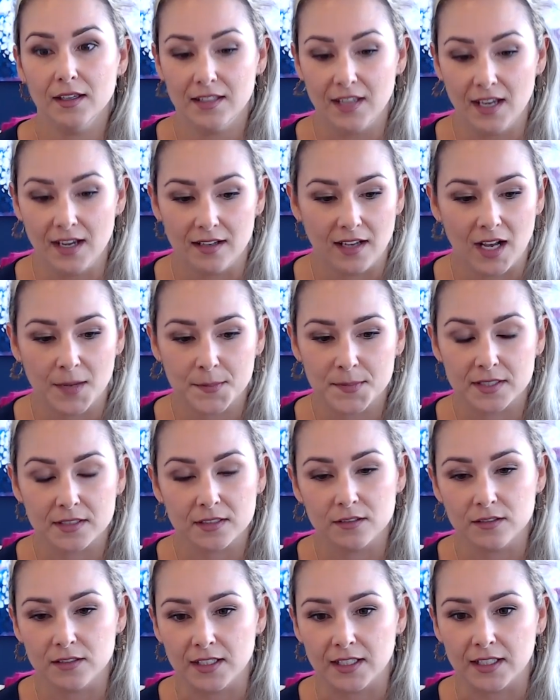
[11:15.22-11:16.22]
Yeah,
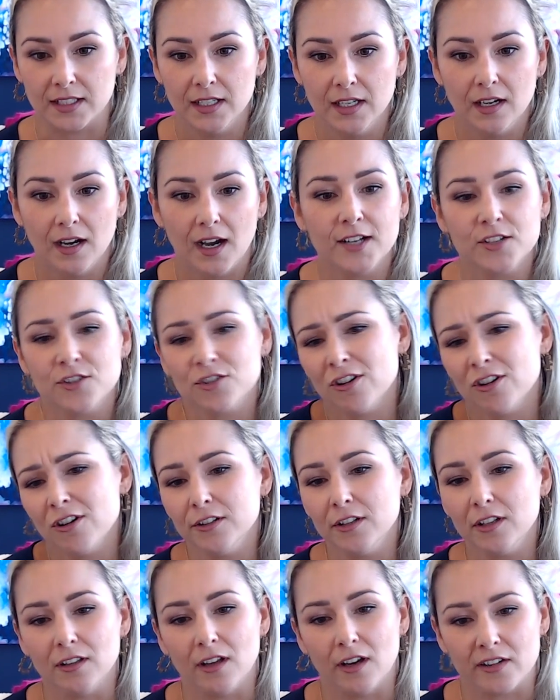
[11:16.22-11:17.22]
absolutely. I draw on
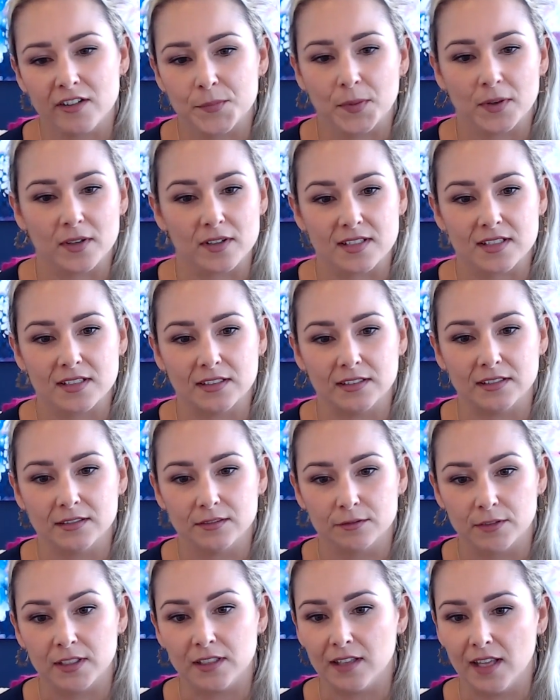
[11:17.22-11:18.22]
a lot of personal
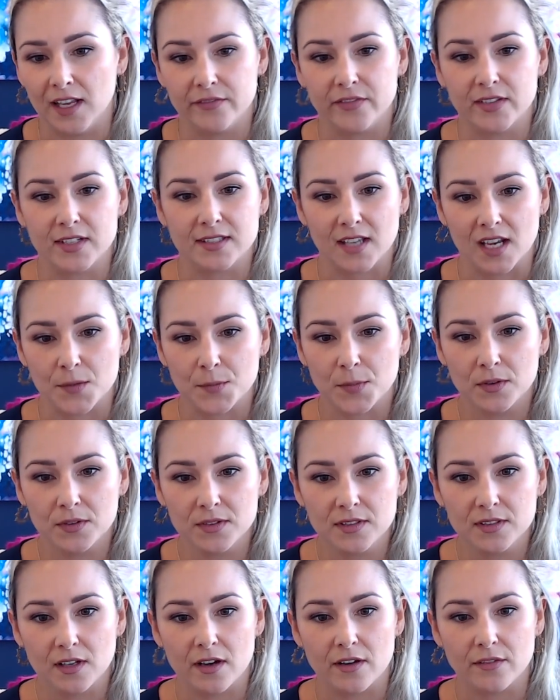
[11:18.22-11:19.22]
real life
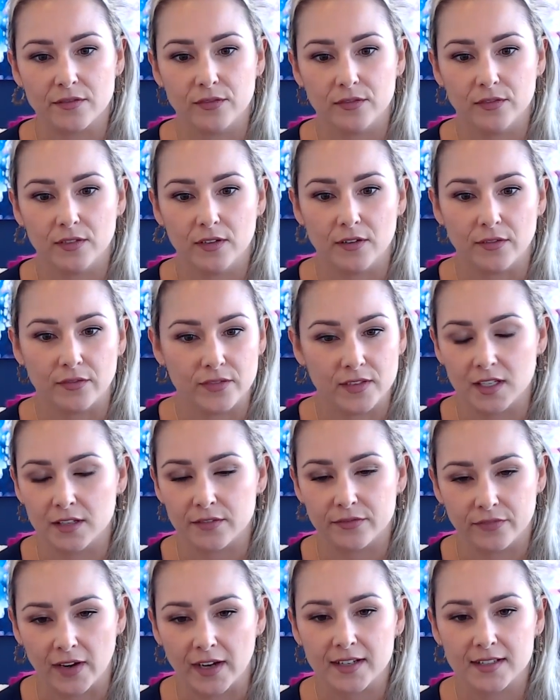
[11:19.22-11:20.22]
examples of the
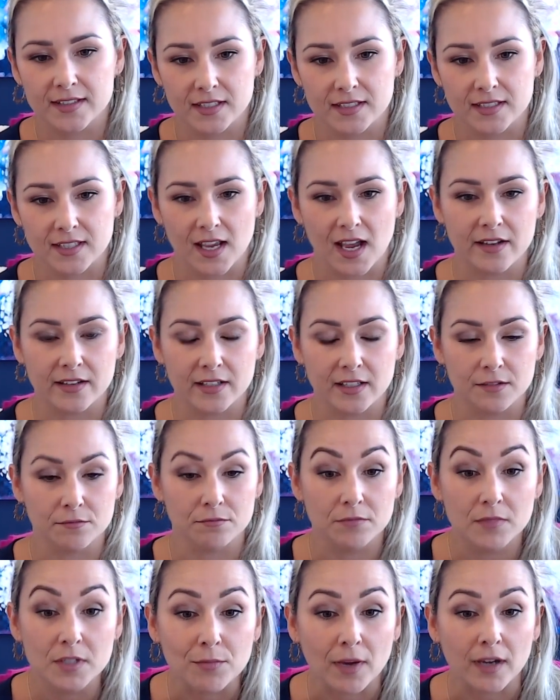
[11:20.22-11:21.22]
effects it's had
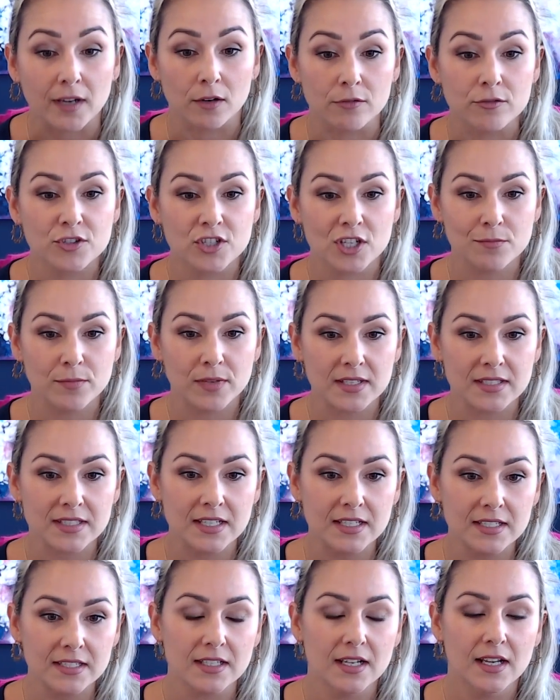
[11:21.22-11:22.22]
in my own gym
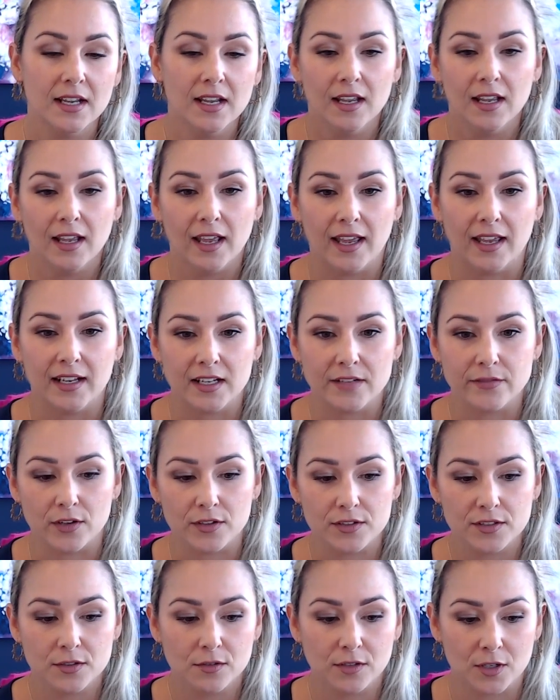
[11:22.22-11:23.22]
business. And I've
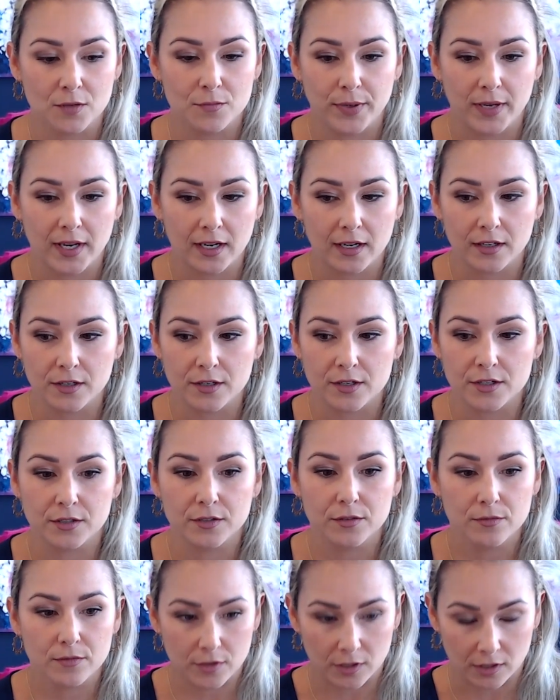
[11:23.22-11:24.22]
also compared
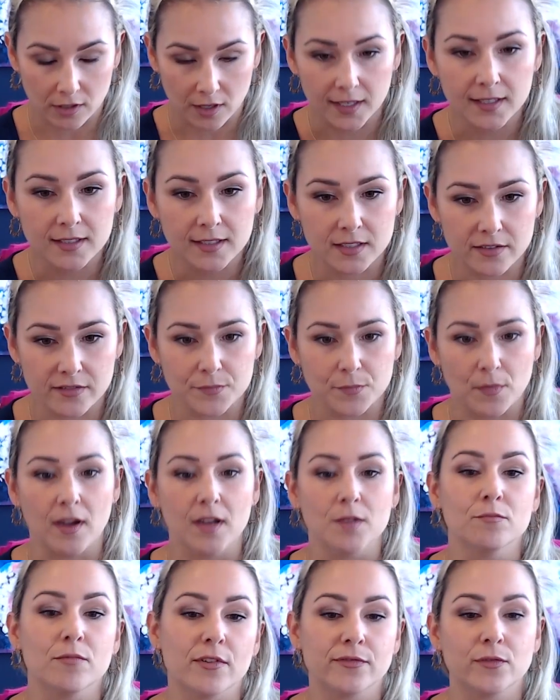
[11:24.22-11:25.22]
clients of
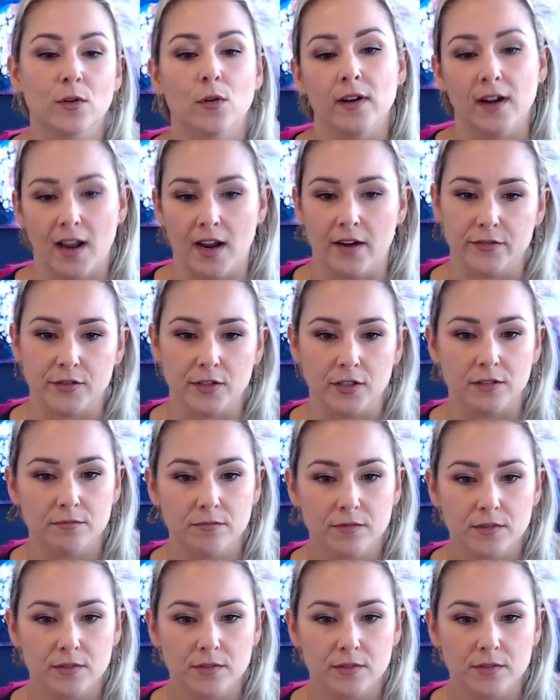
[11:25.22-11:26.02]
mine before and after.